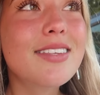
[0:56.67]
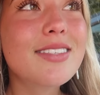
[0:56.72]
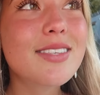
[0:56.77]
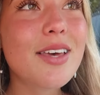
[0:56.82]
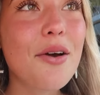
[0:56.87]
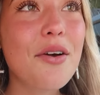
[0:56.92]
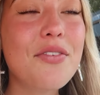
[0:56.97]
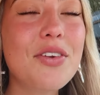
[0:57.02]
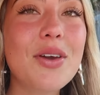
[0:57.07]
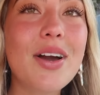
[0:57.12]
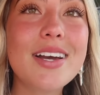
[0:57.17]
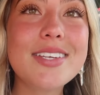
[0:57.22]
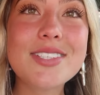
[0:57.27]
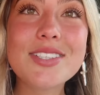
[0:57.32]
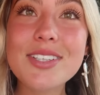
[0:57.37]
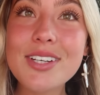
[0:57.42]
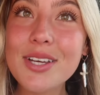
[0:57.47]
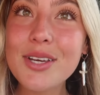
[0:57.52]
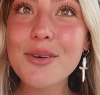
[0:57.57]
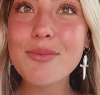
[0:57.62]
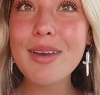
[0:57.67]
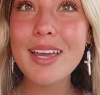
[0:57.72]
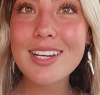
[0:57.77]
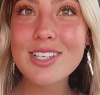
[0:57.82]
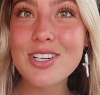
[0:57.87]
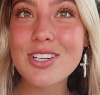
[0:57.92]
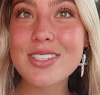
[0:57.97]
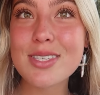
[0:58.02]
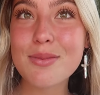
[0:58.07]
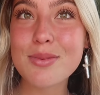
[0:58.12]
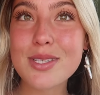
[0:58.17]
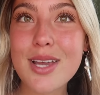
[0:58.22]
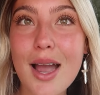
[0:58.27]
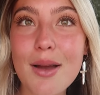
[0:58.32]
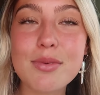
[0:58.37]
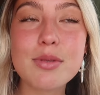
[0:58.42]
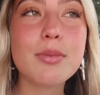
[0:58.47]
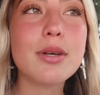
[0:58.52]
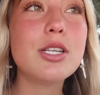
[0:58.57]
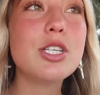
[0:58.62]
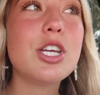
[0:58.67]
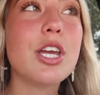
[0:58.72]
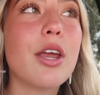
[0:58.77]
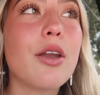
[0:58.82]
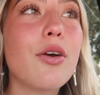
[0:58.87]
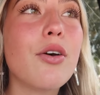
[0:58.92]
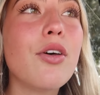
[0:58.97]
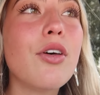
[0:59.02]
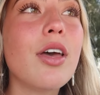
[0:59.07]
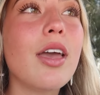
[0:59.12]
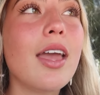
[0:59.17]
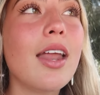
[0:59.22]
So if you guys are new, make sure to subscribe to my channel.